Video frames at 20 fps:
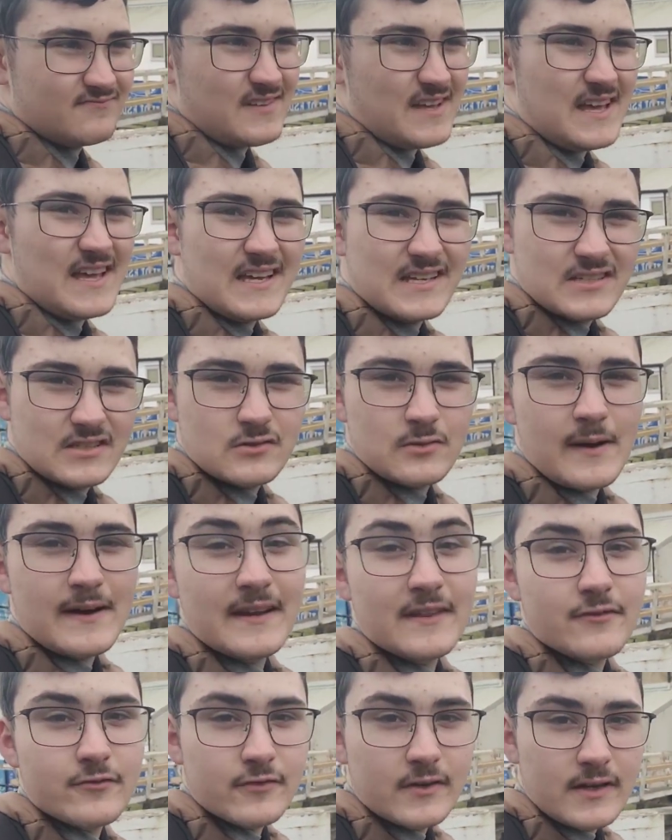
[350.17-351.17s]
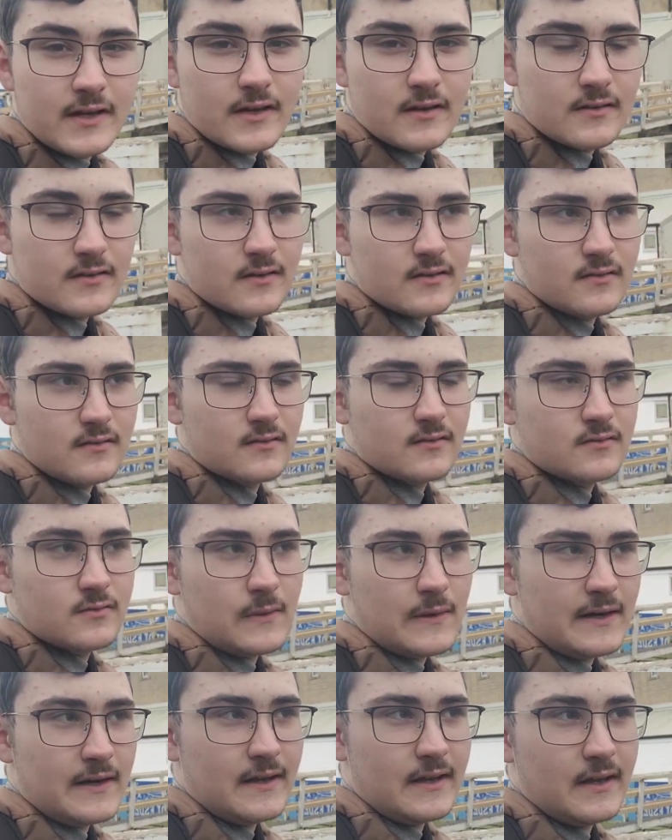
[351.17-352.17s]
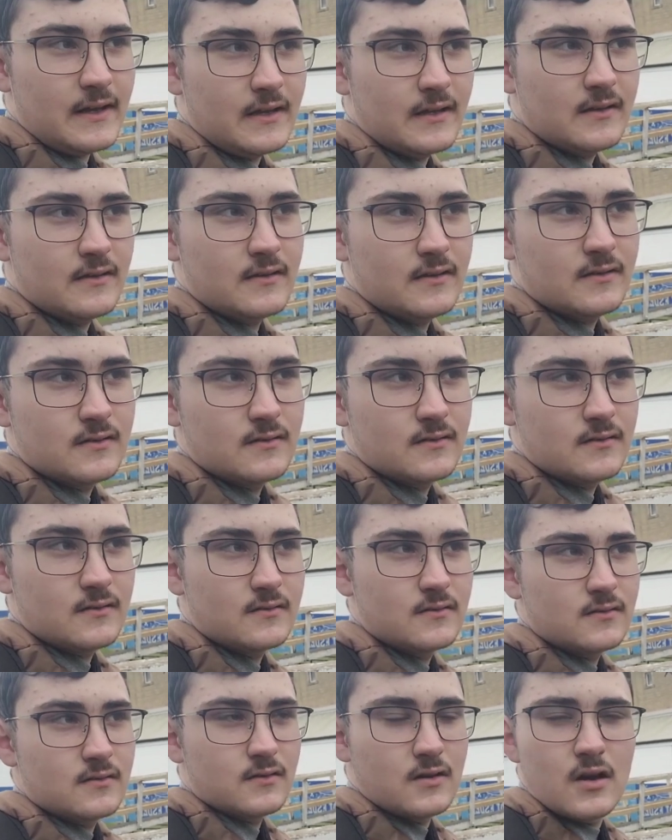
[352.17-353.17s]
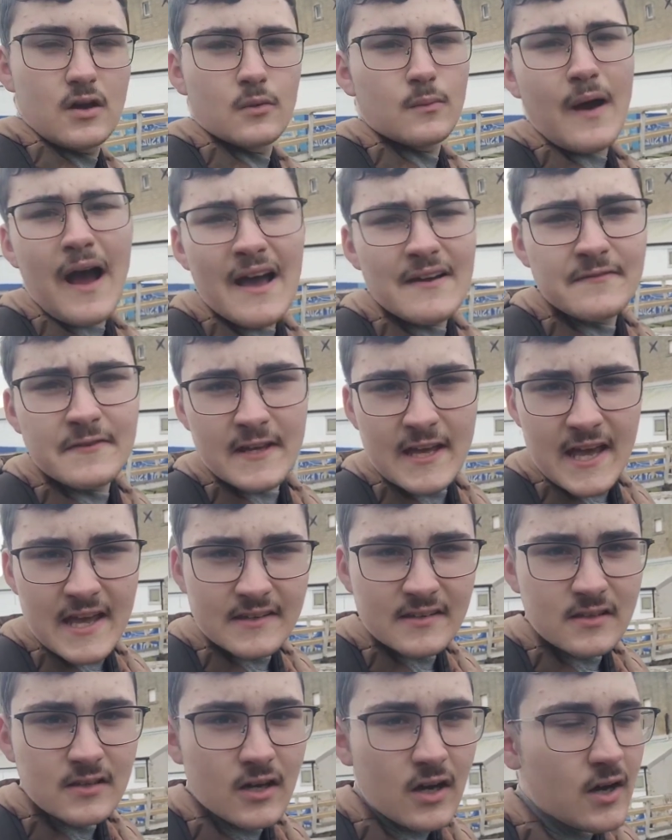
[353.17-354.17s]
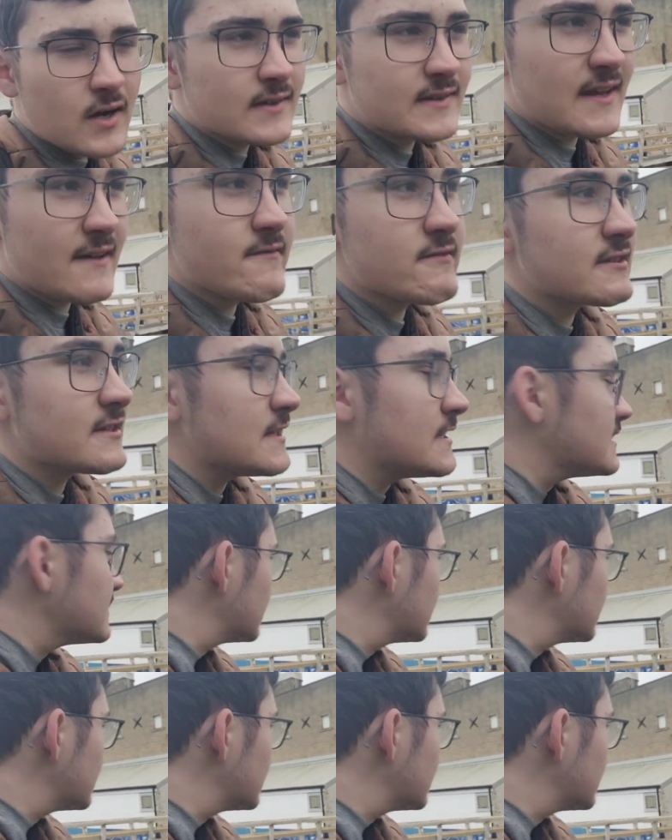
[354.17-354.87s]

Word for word: ish, 23, 20, whatever years ago, 17